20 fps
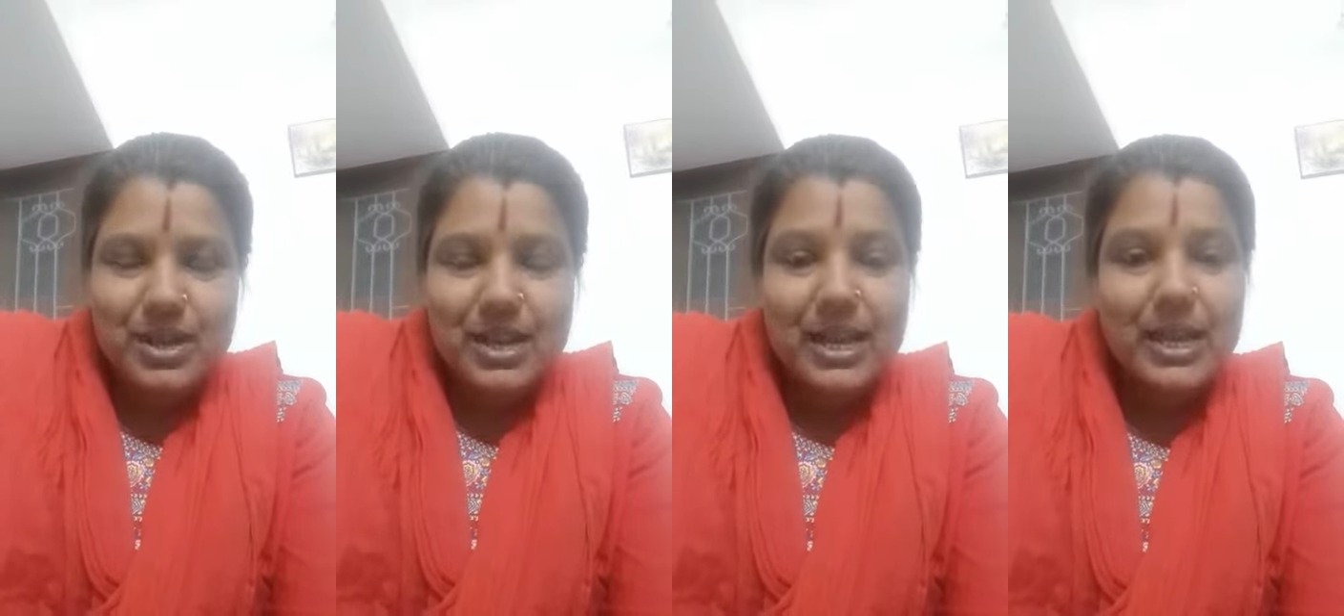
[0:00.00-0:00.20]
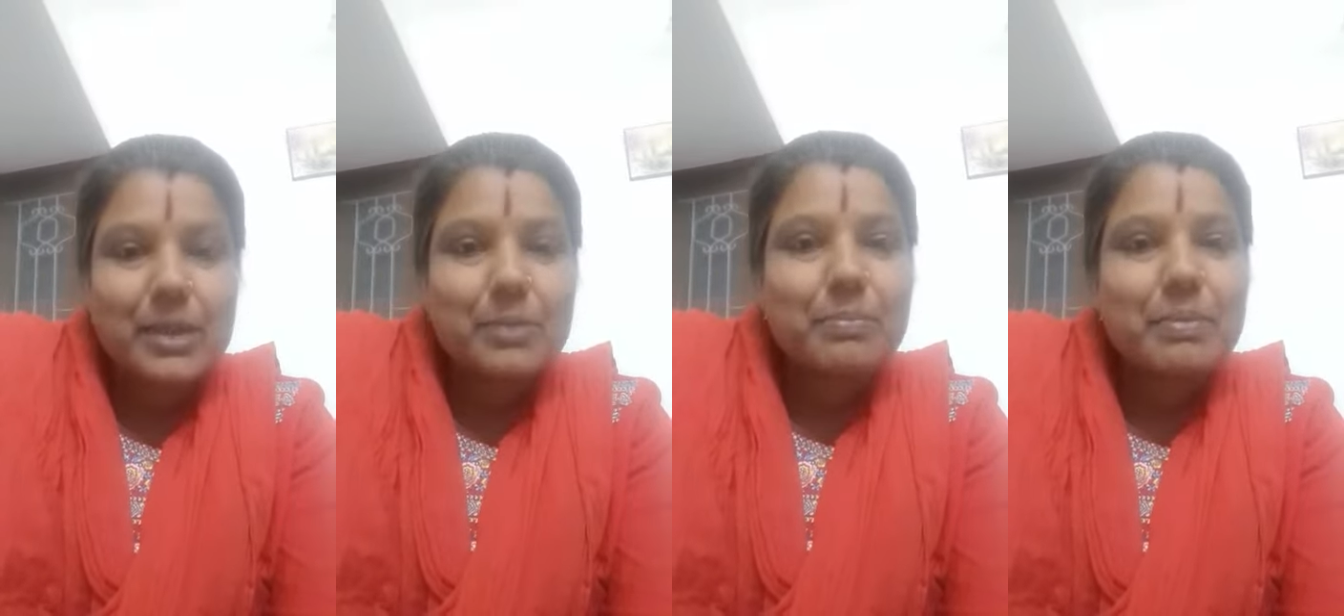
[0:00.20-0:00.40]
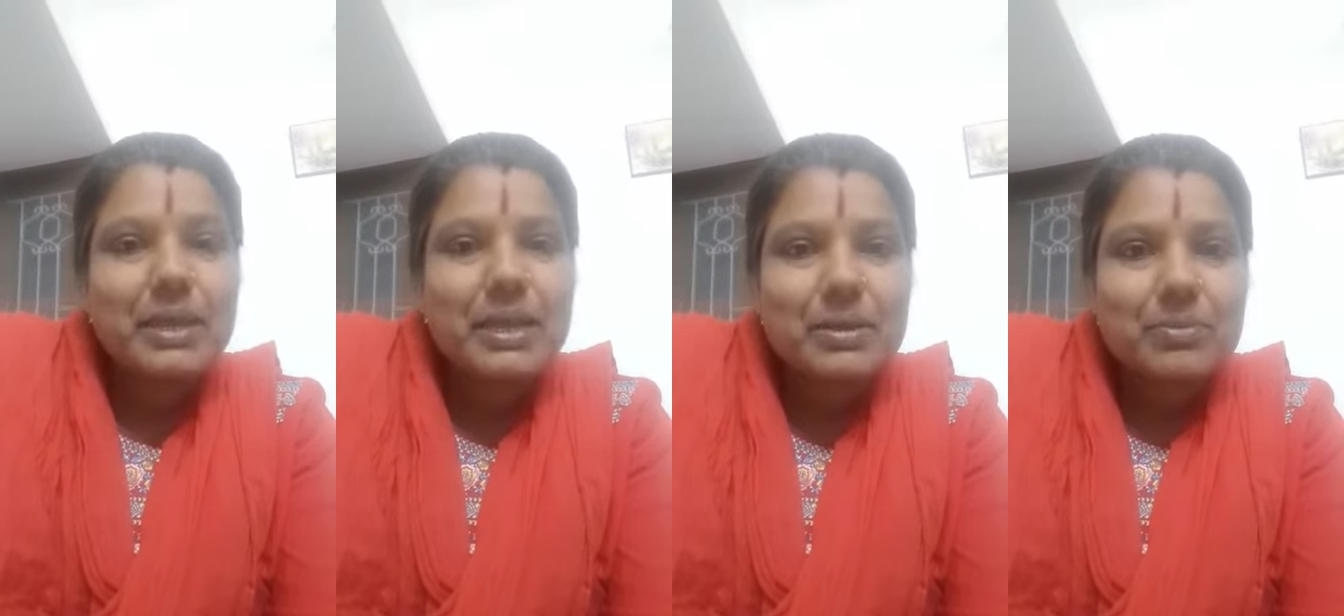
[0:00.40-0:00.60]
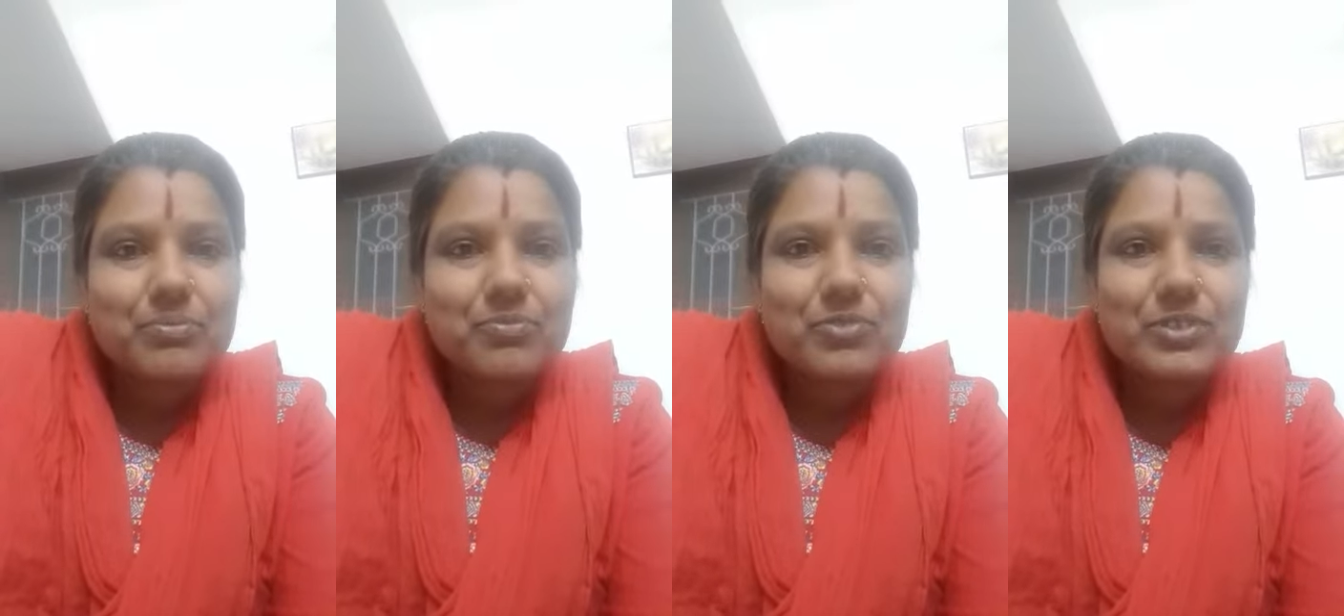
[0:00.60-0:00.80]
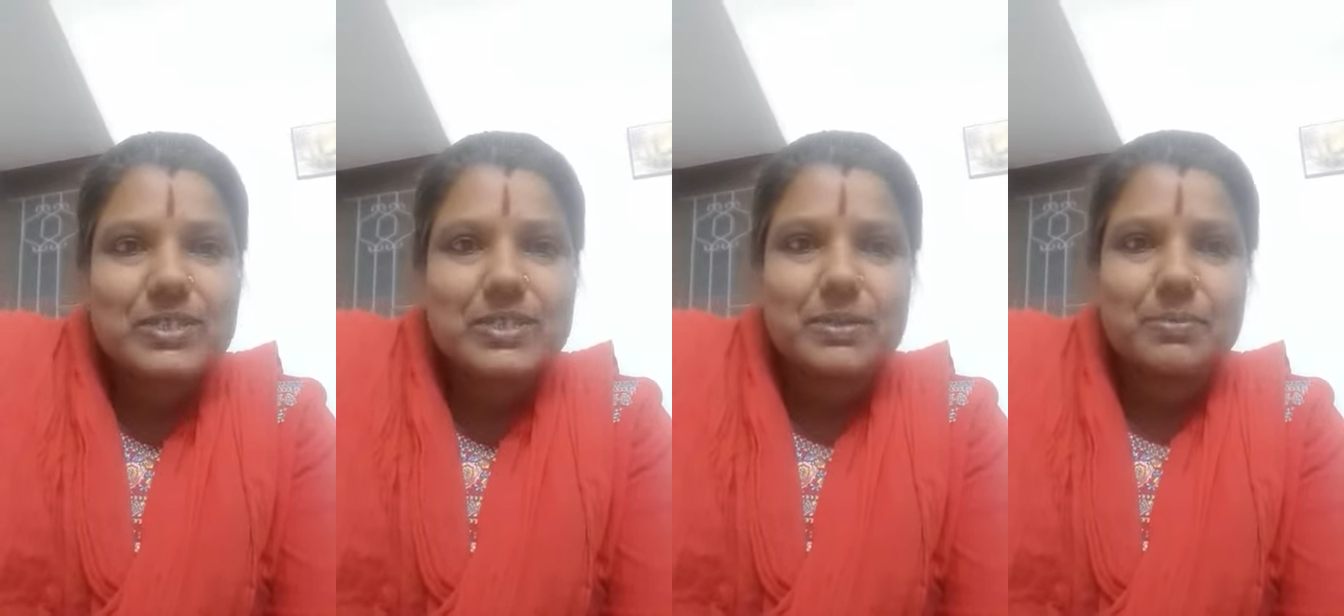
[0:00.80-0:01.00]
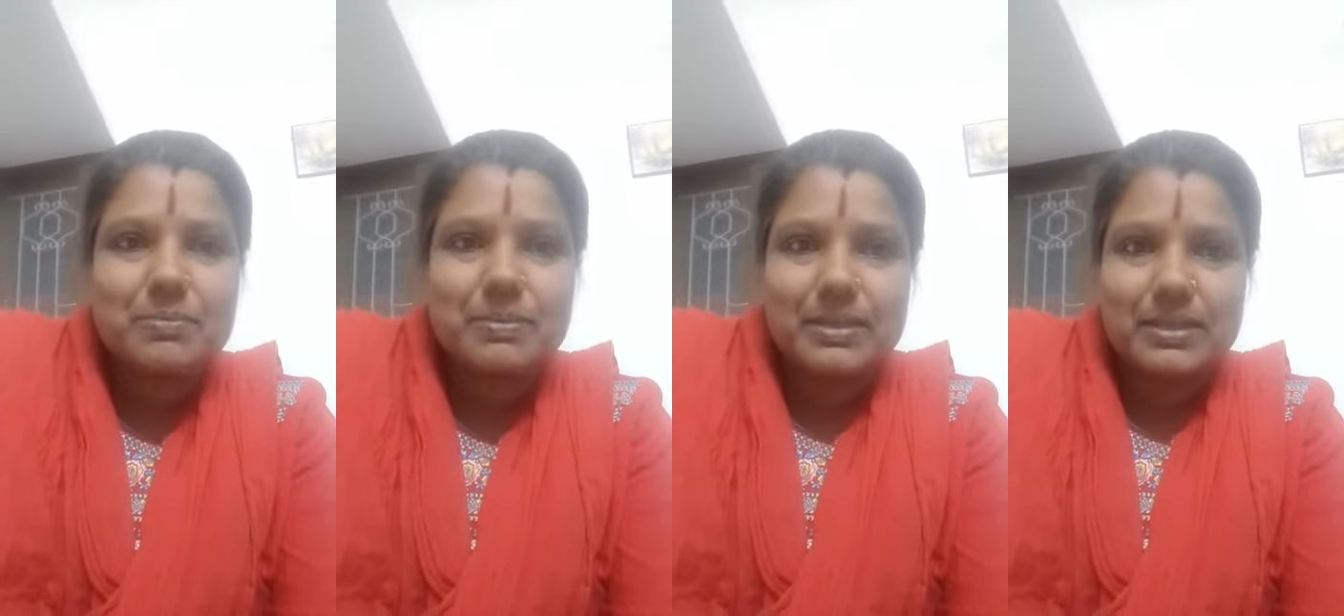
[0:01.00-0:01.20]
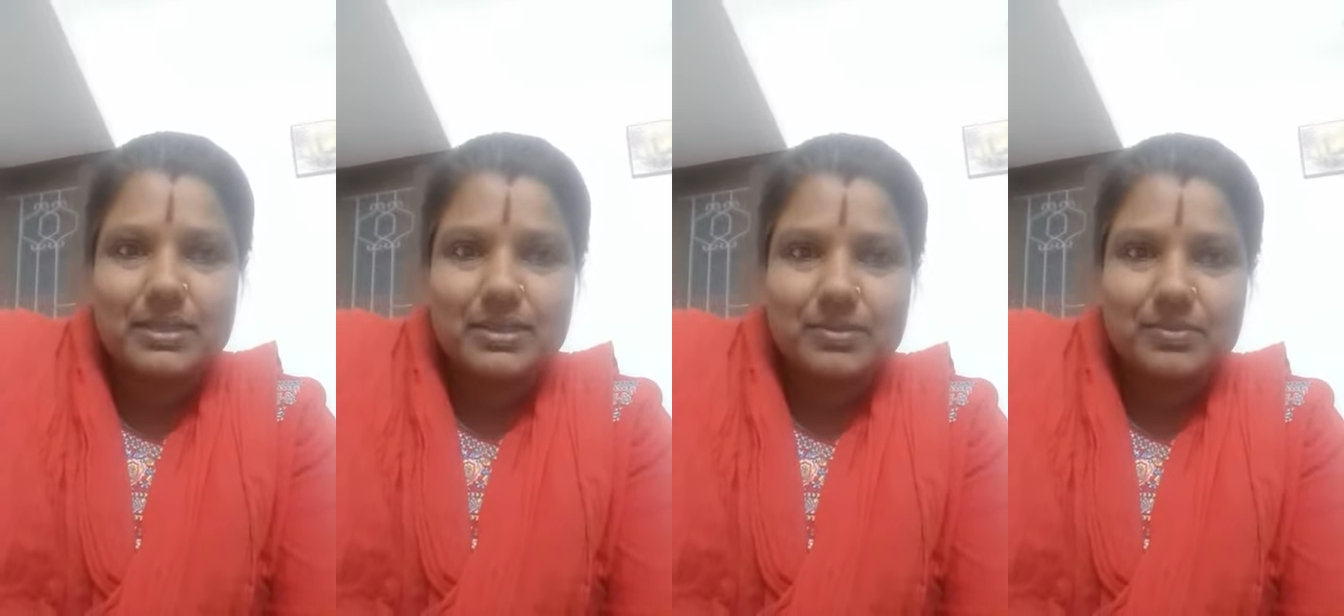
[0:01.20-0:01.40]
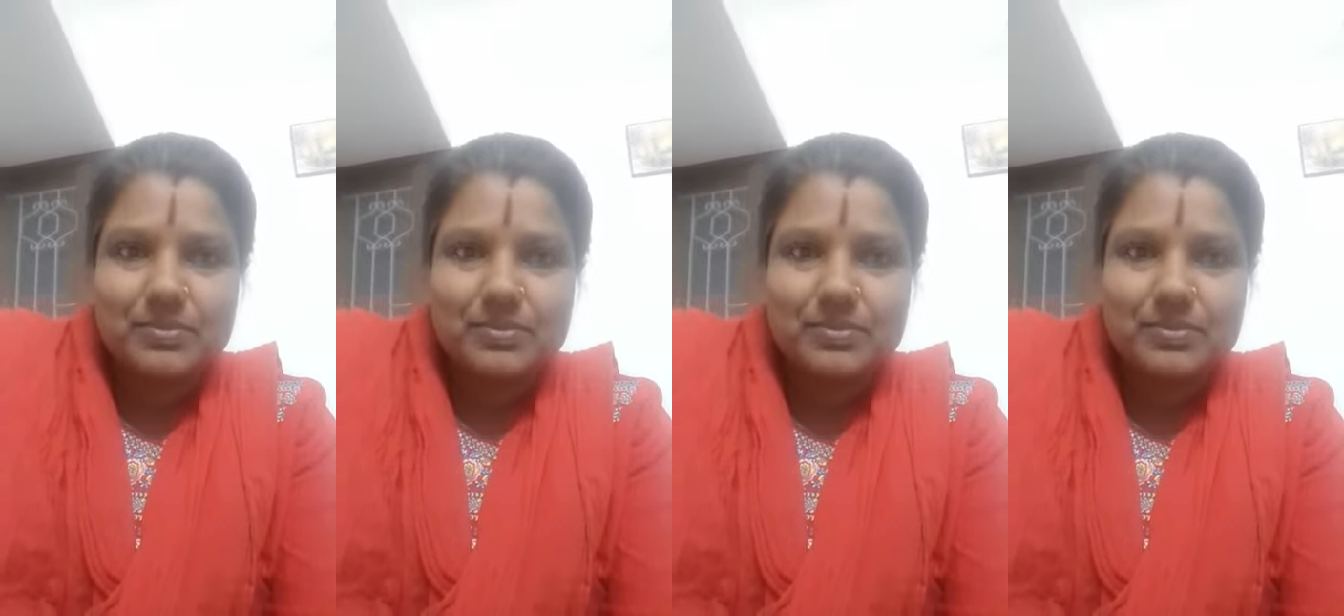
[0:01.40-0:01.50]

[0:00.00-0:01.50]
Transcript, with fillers: and become visible.